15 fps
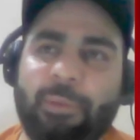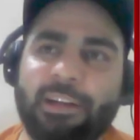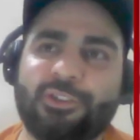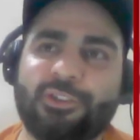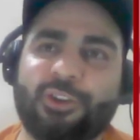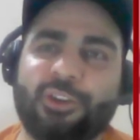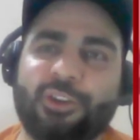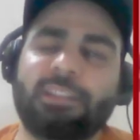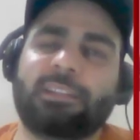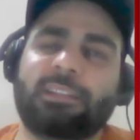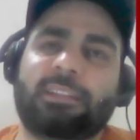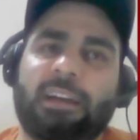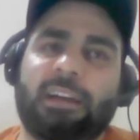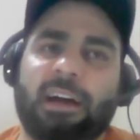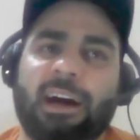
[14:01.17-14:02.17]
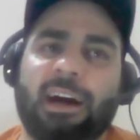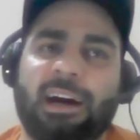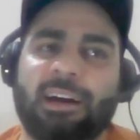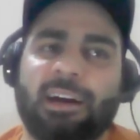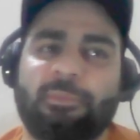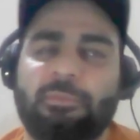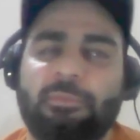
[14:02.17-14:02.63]
on
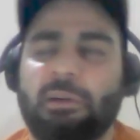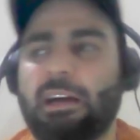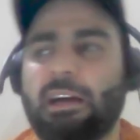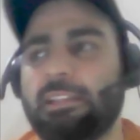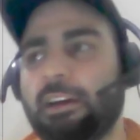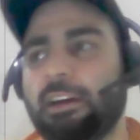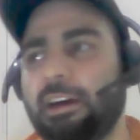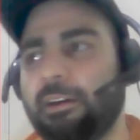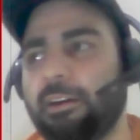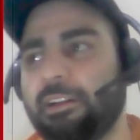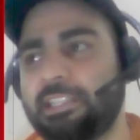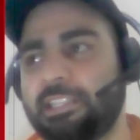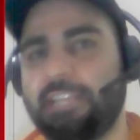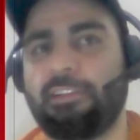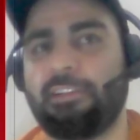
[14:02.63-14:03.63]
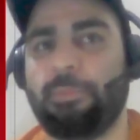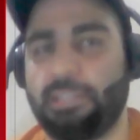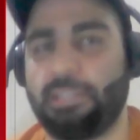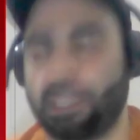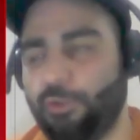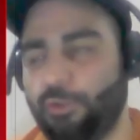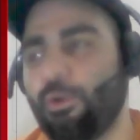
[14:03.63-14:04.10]
the receiver,
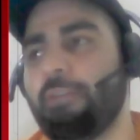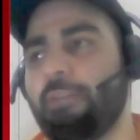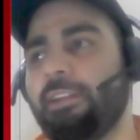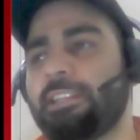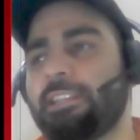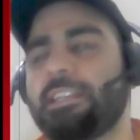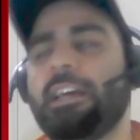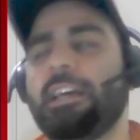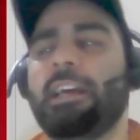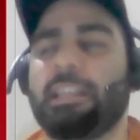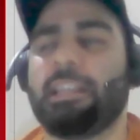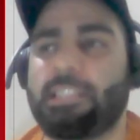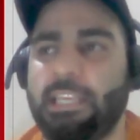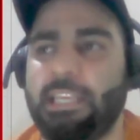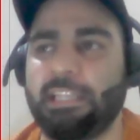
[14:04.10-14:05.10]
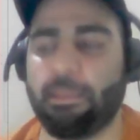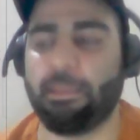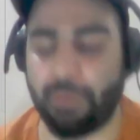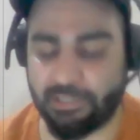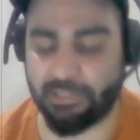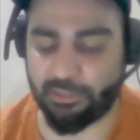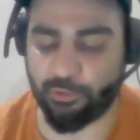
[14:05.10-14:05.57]
basically whoever is seeing the
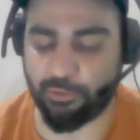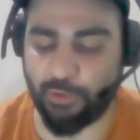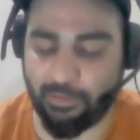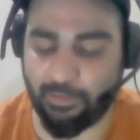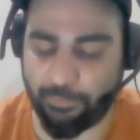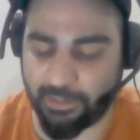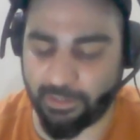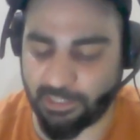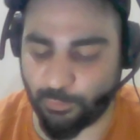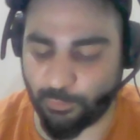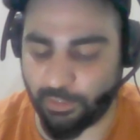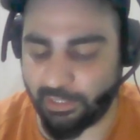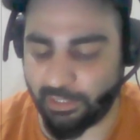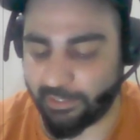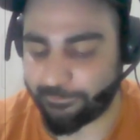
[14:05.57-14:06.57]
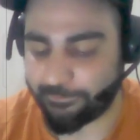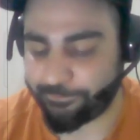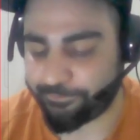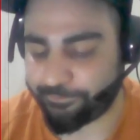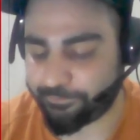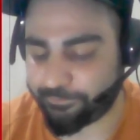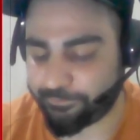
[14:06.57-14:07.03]
picture. So you have a picture over here.
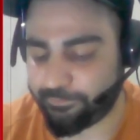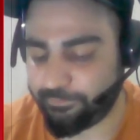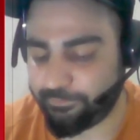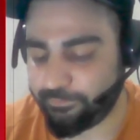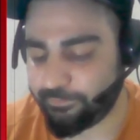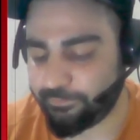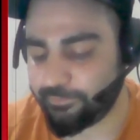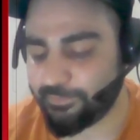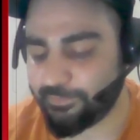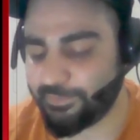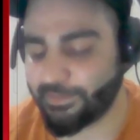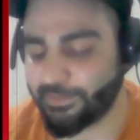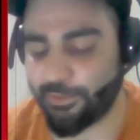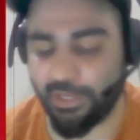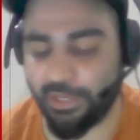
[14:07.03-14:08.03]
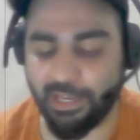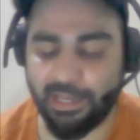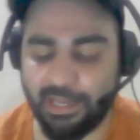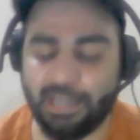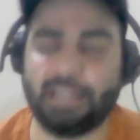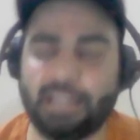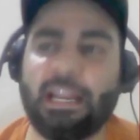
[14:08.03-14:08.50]
Okay,
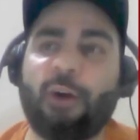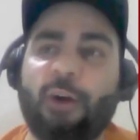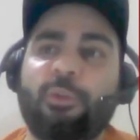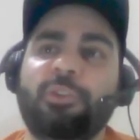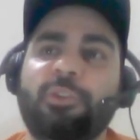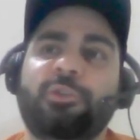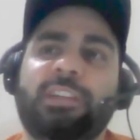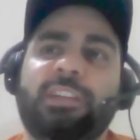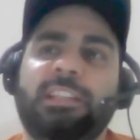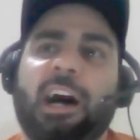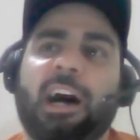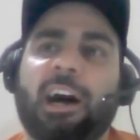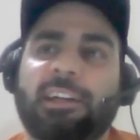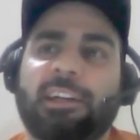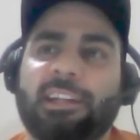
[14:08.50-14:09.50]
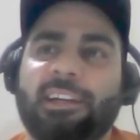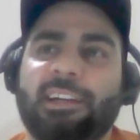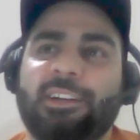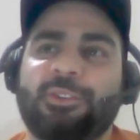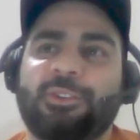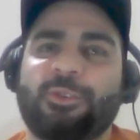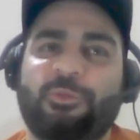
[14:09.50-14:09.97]
now you see the art.
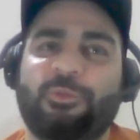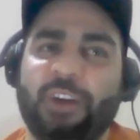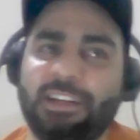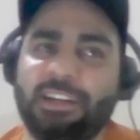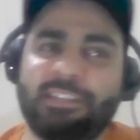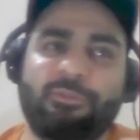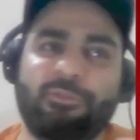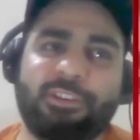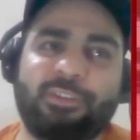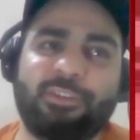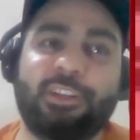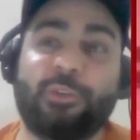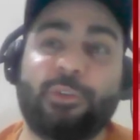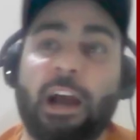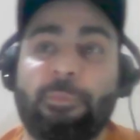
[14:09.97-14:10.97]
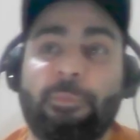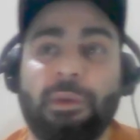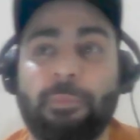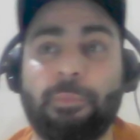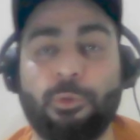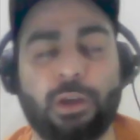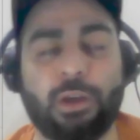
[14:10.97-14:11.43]
So first the visually, you have
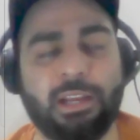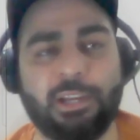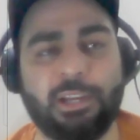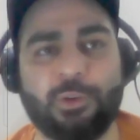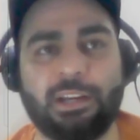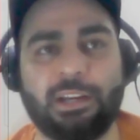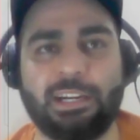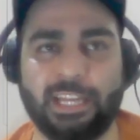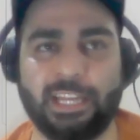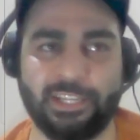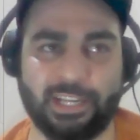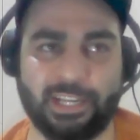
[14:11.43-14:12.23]
people who are really good at literature.